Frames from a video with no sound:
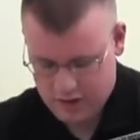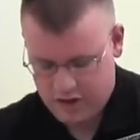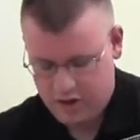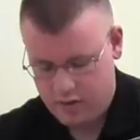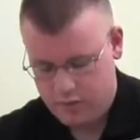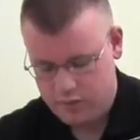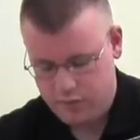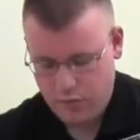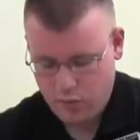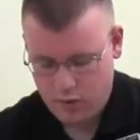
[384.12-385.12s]
here
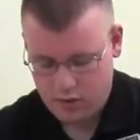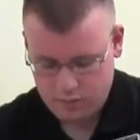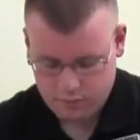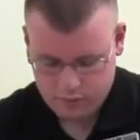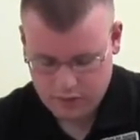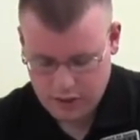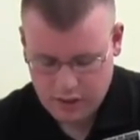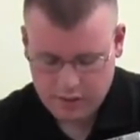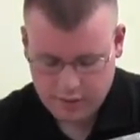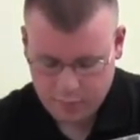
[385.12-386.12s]
for
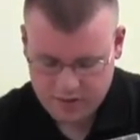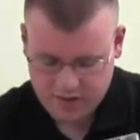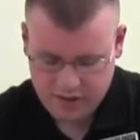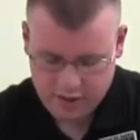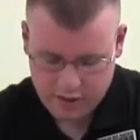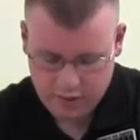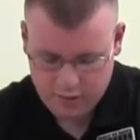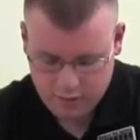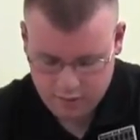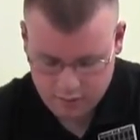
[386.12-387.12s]
little bits of gear
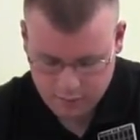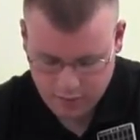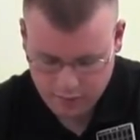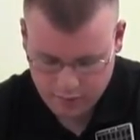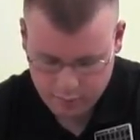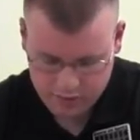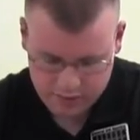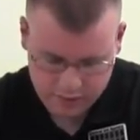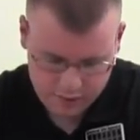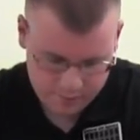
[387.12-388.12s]
you might want to put
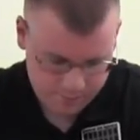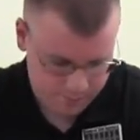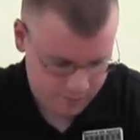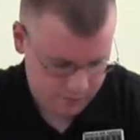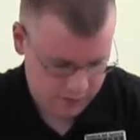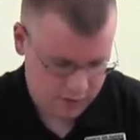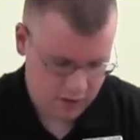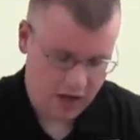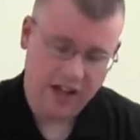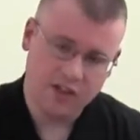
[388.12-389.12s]
in there.
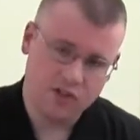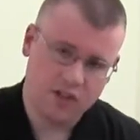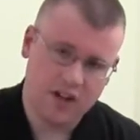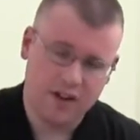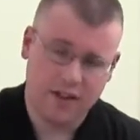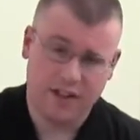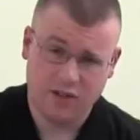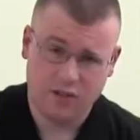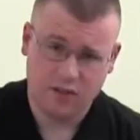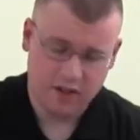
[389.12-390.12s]
I usually carry like a
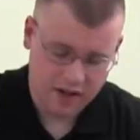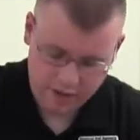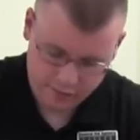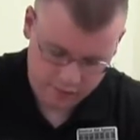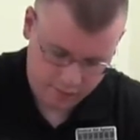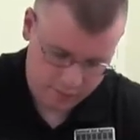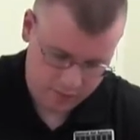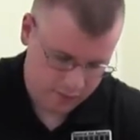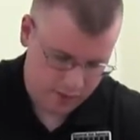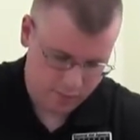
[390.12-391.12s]
utility knife or
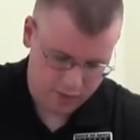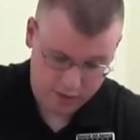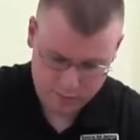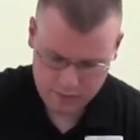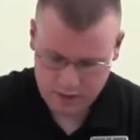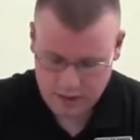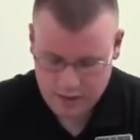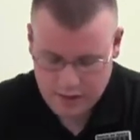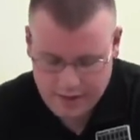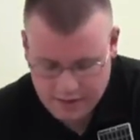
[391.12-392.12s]
something when I'm wearing them.
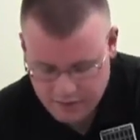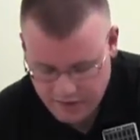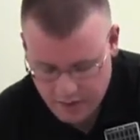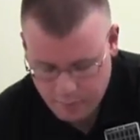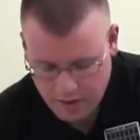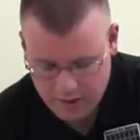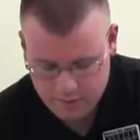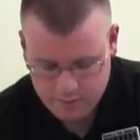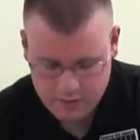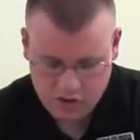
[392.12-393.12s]
At the very
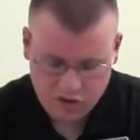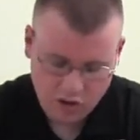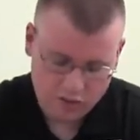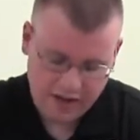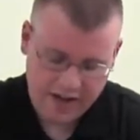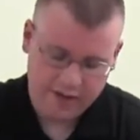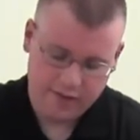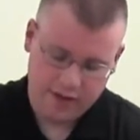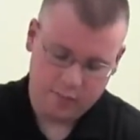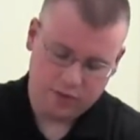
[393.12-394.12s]
bottom, you don't
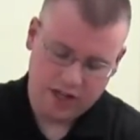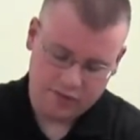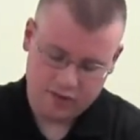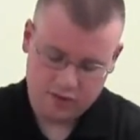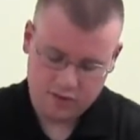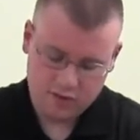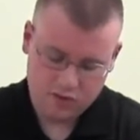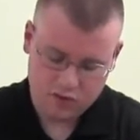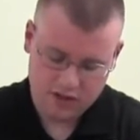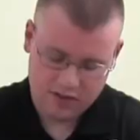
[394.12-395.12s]
have blousing
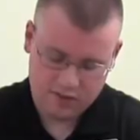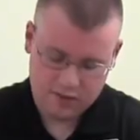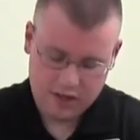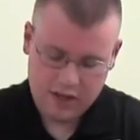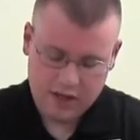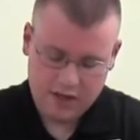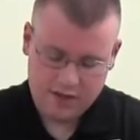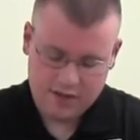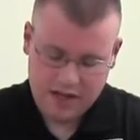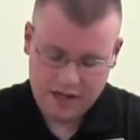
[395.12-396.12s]
strings.
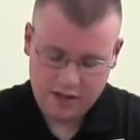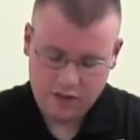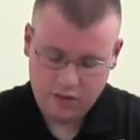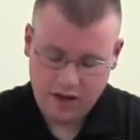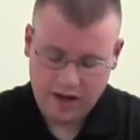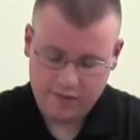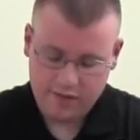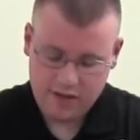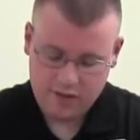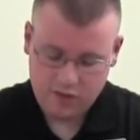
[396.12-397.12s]
Instead, you
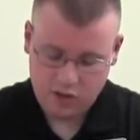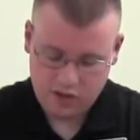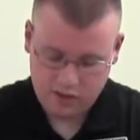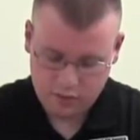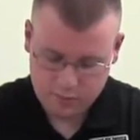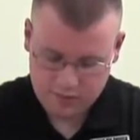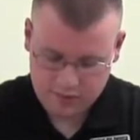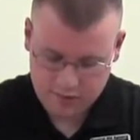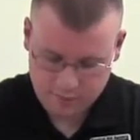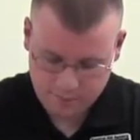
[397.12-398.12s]
have this hook and loop
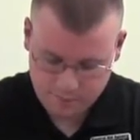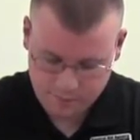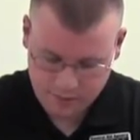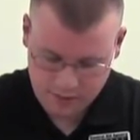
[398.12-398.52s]
system.